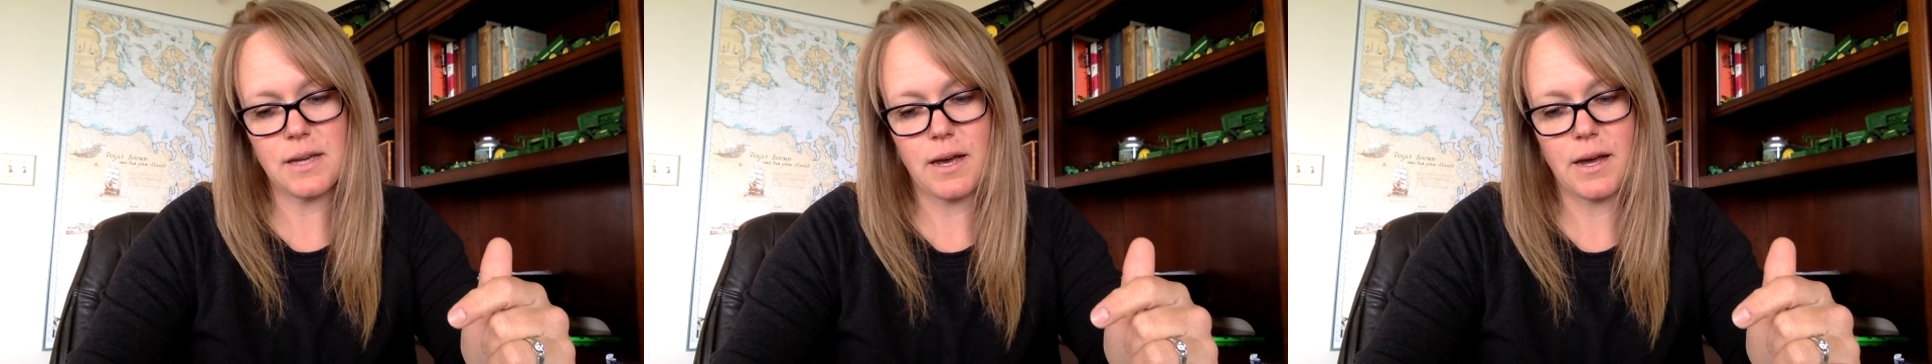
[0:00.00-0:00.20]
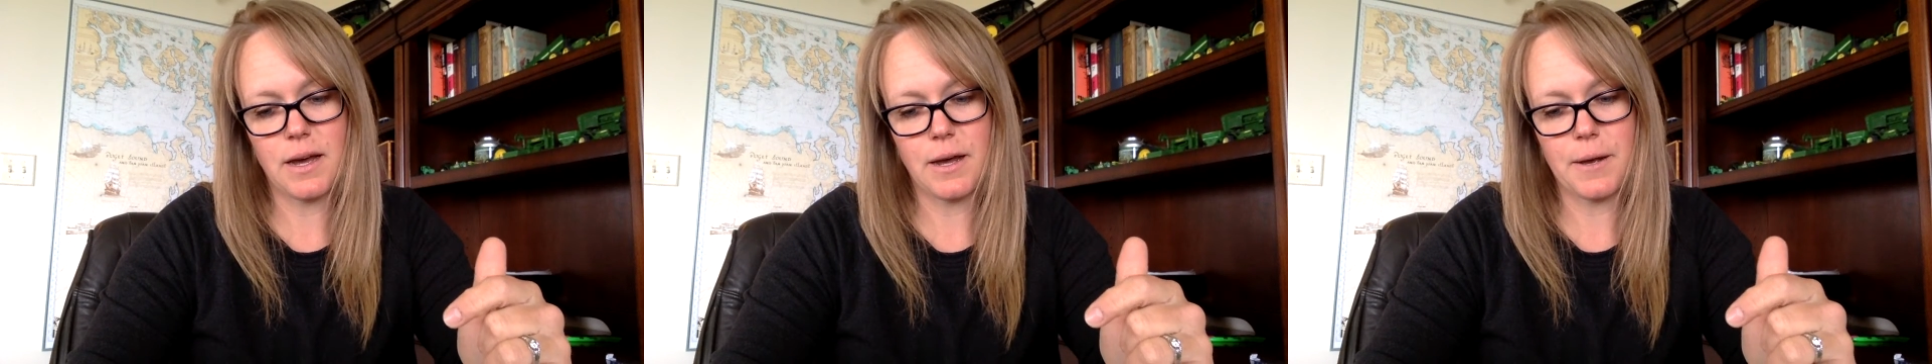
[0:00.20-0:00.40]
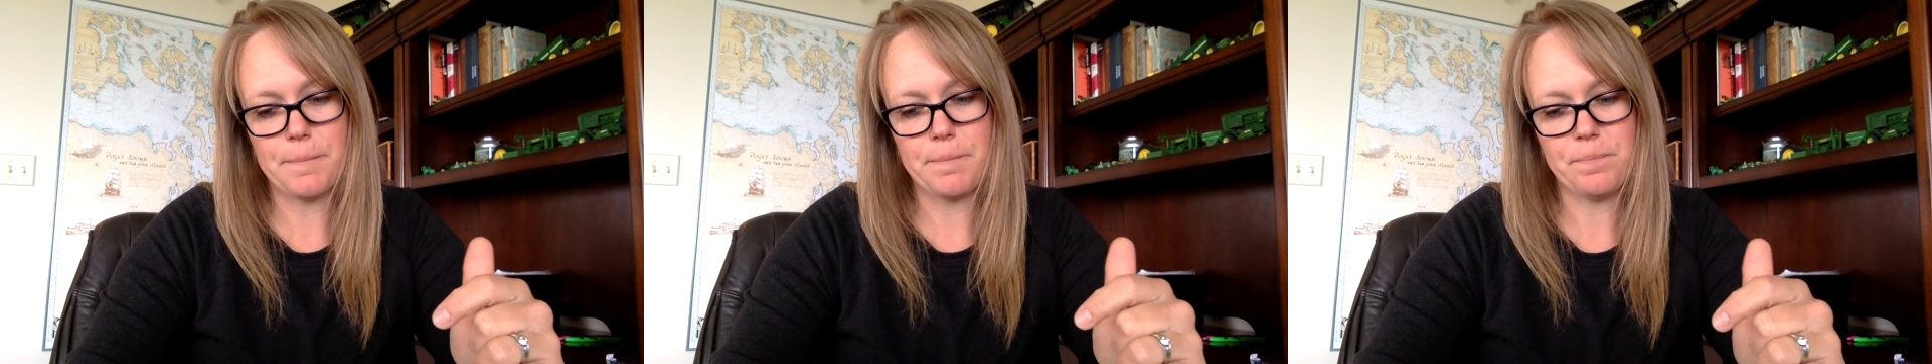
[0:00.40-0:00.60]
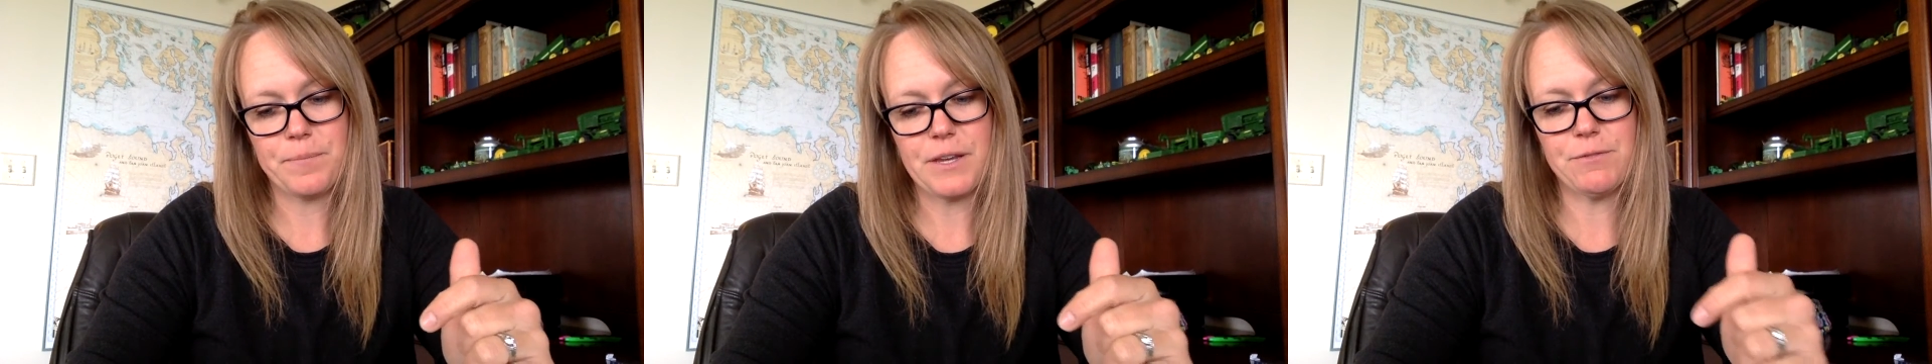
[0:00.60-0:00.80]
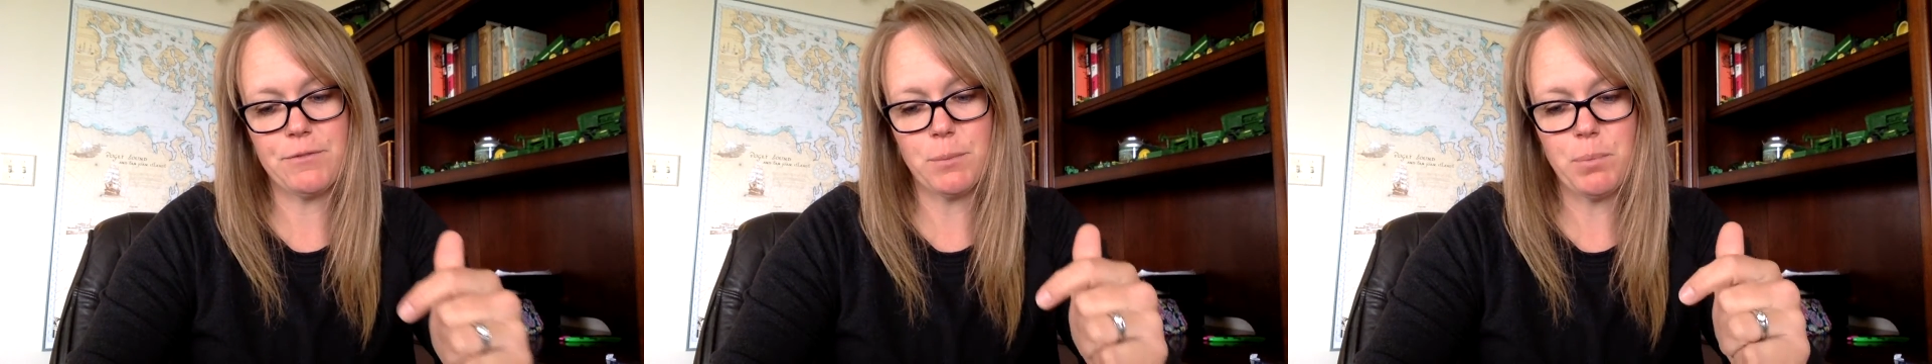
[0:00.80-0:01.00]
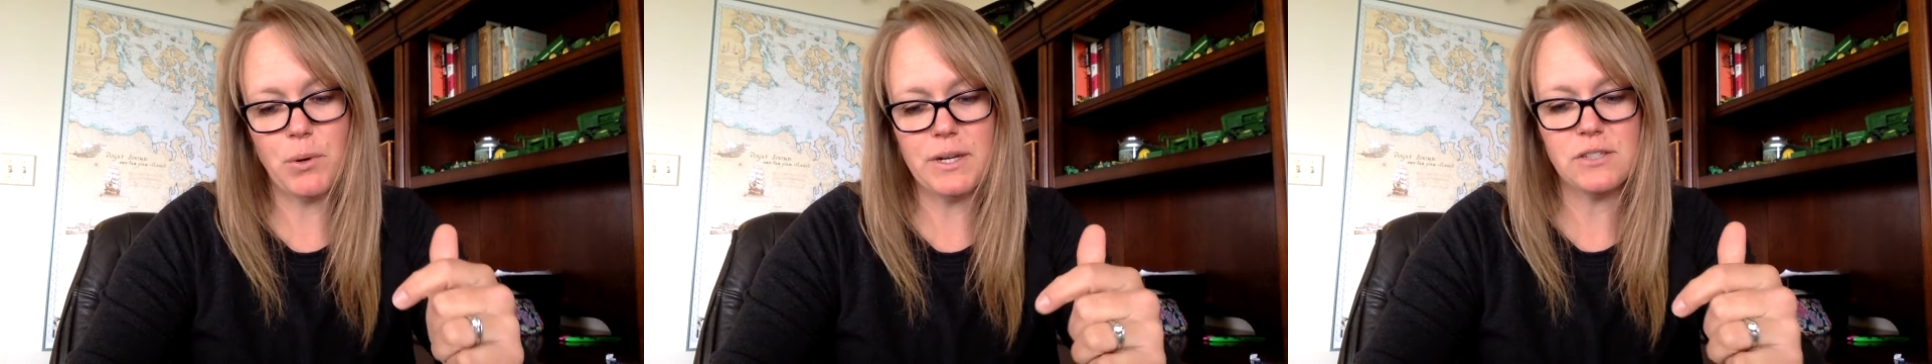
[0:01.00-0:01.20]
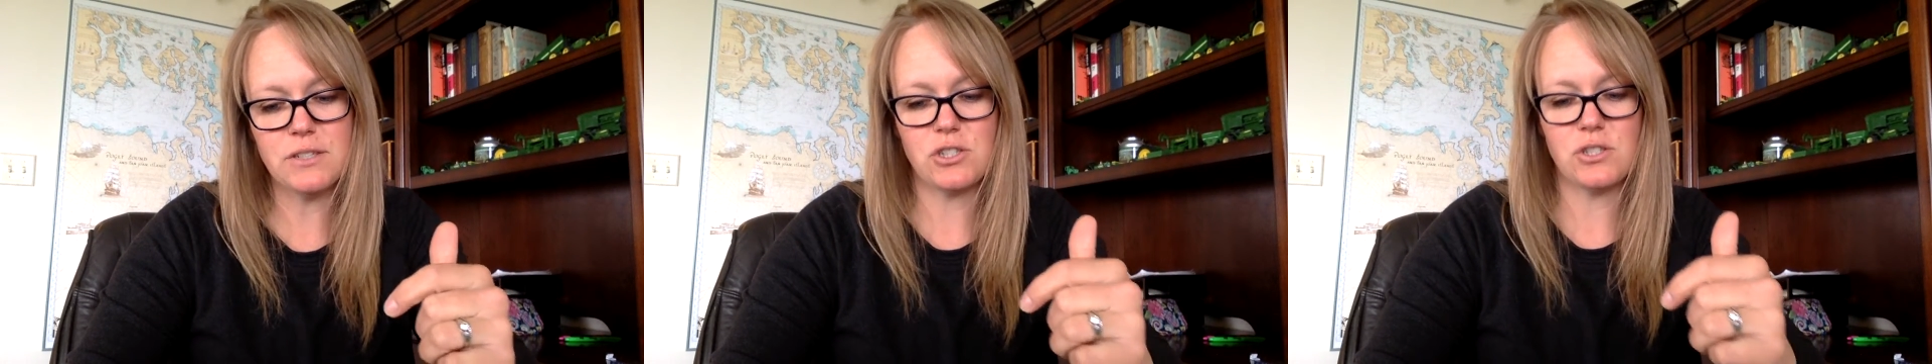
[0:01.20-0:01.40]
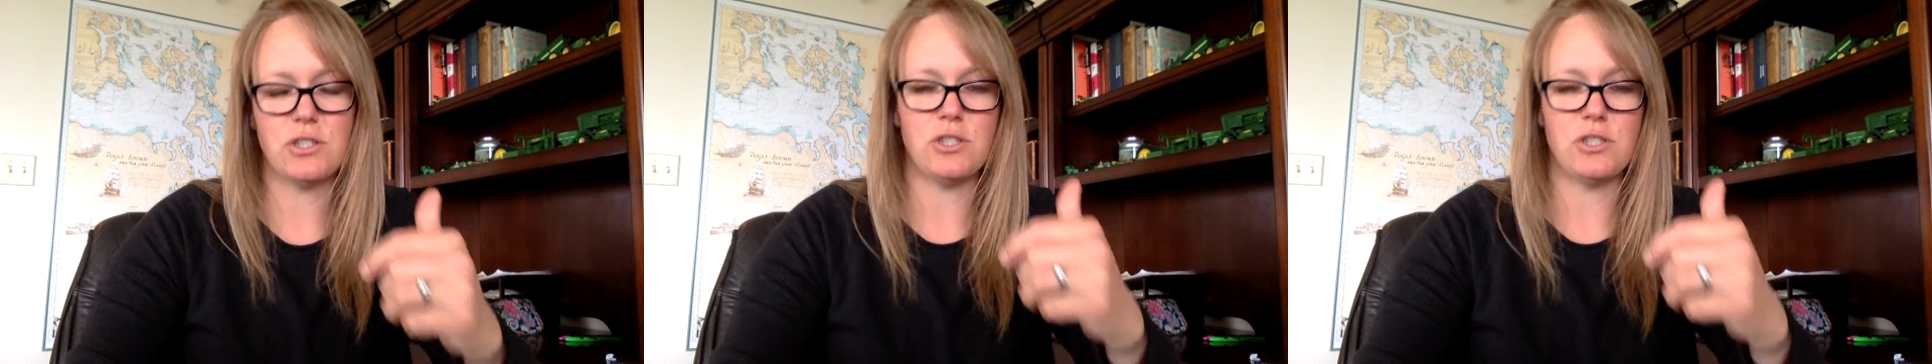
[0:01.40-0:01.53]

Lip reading: If the point is just